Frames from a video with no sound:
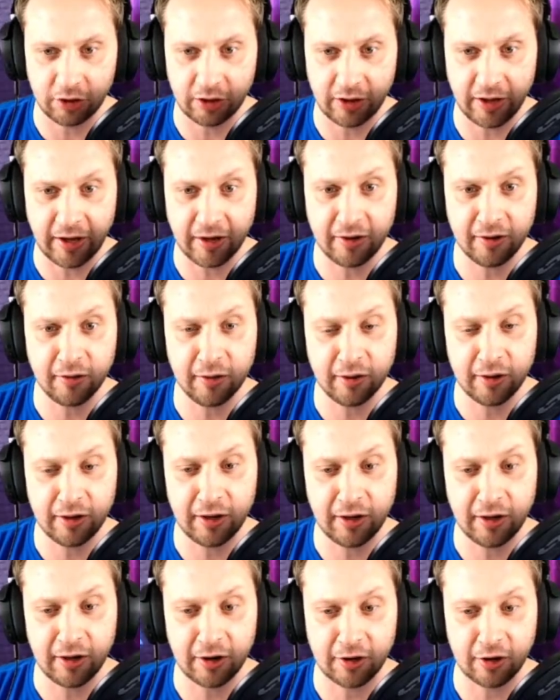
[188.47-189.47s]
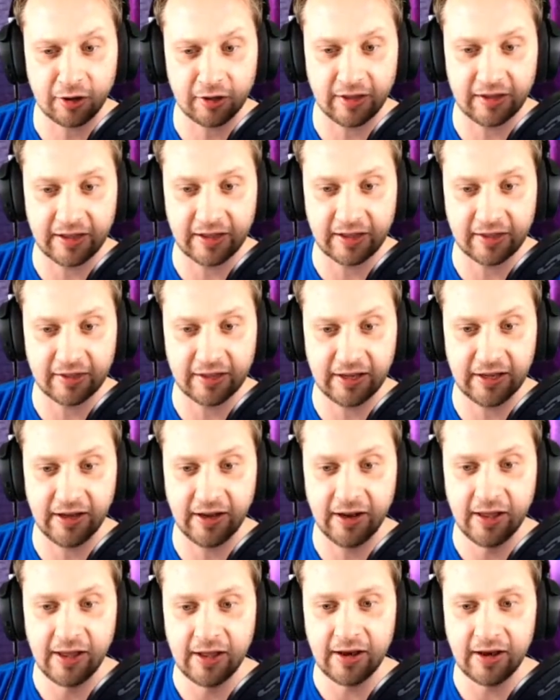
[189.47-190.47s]
there you can see that skill,
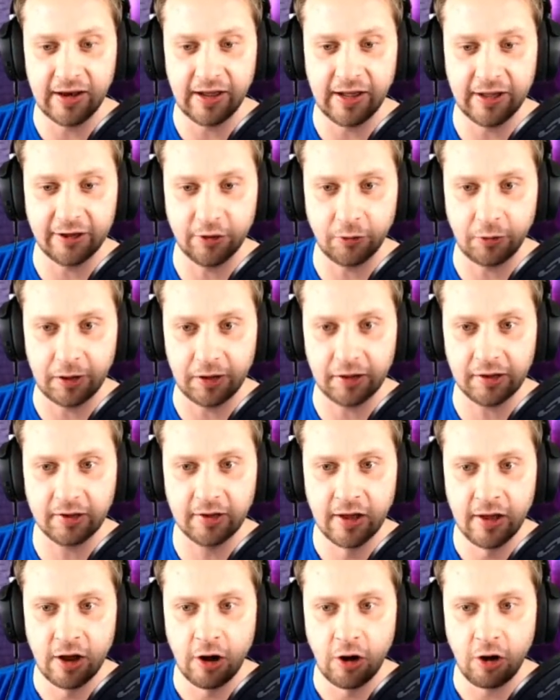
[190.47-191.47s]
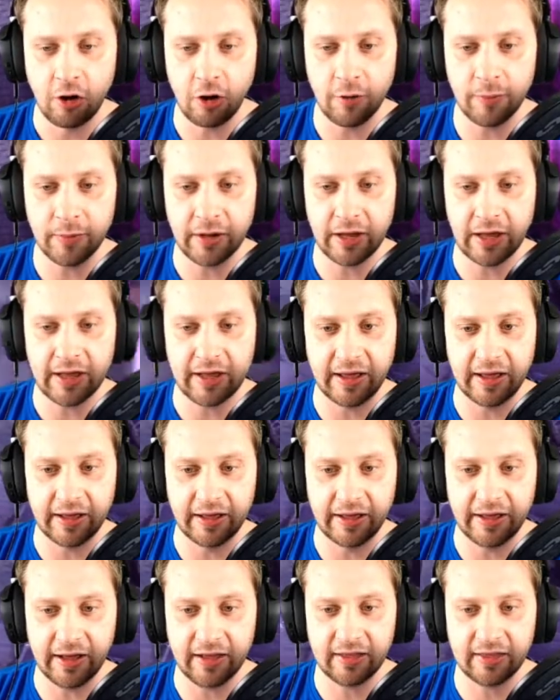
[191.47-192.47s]
lay to rest. Armiger can
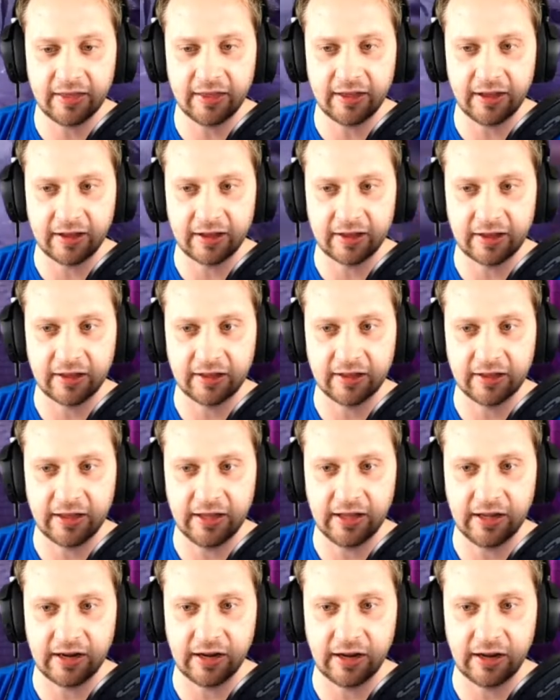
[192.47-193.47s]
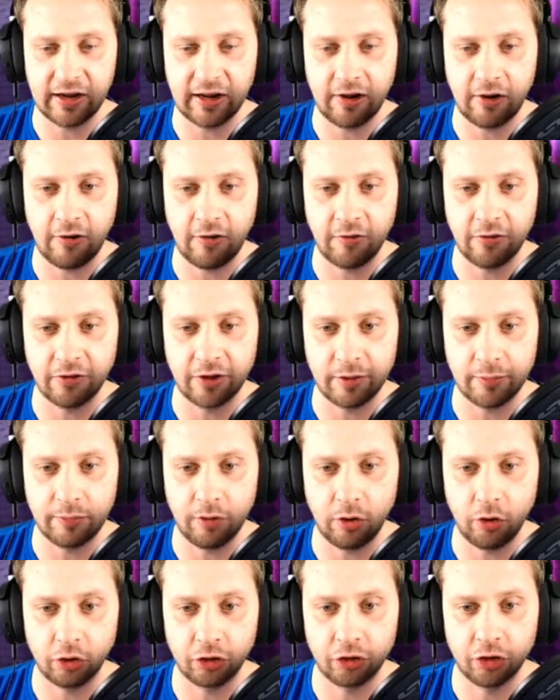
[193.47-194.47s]
get that skill on the
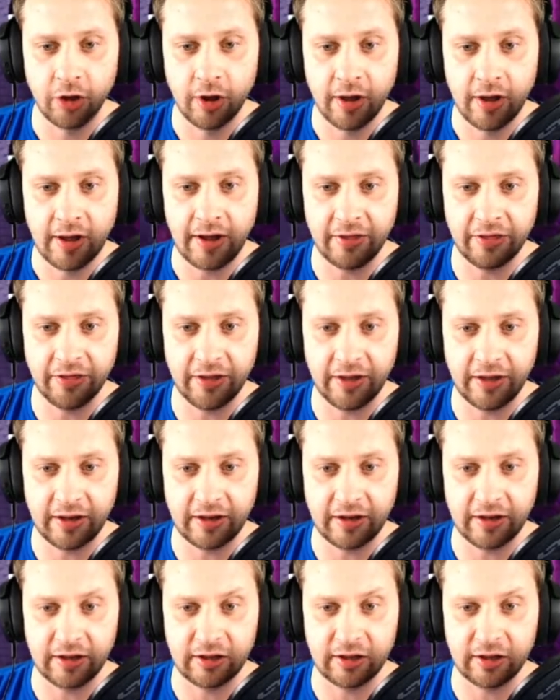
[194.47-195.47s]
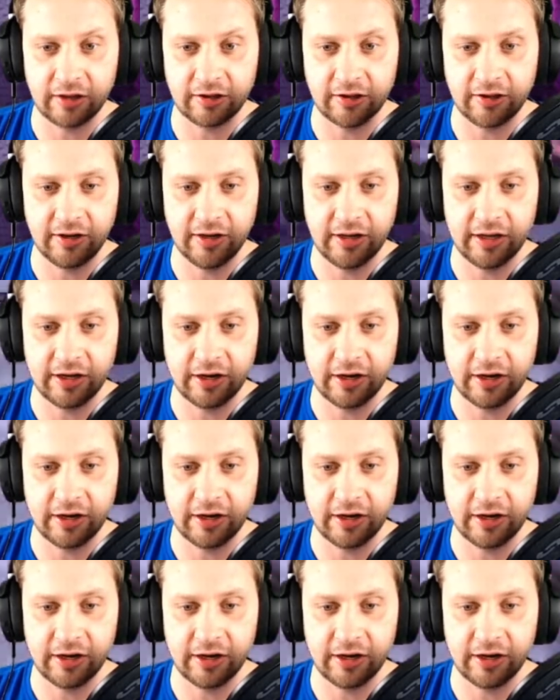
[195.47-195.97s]
boss, and then it doesn't need